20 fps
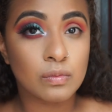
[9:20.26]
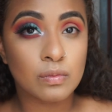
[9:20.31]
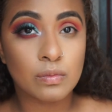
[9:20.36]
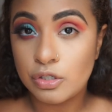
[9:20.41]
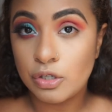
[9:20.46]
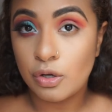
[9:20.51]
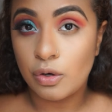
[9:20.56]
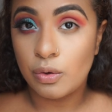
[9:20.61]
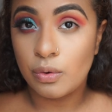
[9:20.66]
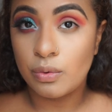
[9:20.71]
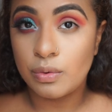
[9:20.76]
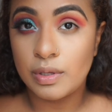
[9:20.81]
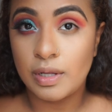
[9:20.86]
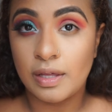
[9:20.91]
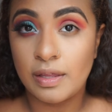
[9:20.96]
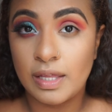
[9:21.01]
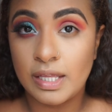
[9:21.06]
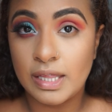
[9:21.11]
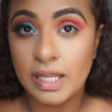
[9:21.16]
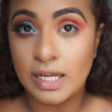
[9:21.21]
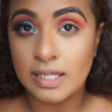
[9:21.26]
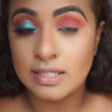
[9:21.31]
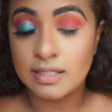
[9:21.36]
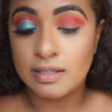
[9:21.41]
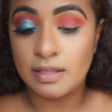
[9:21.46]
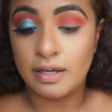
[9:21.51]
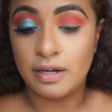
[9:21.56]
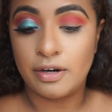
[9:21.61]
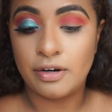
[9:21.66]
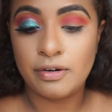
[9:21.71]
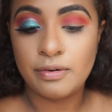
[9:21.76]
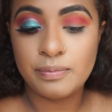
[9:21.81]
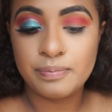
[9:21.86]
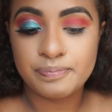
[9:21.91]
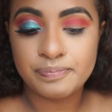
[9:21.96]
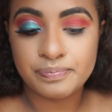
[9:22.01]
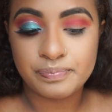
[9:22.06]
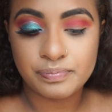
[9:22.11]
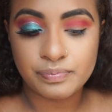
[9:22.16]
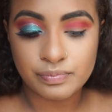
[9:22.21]
So now that that's there,
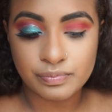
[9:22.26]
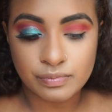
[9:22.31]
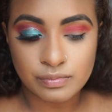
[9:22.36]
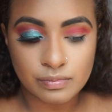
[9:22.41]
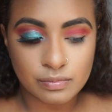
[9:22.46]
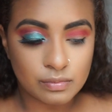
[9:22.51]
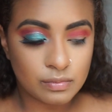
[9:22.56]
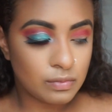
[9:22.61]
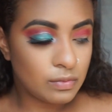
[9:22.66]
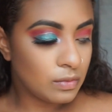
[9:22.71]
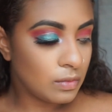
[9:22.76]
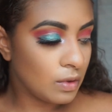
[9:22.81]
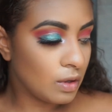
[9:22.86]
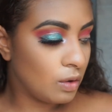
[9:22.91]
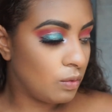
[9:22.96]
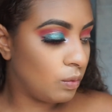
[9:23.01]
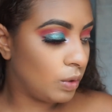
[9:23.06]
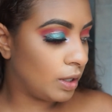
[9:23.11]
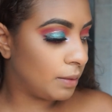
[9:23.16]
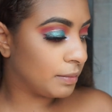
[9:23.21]
what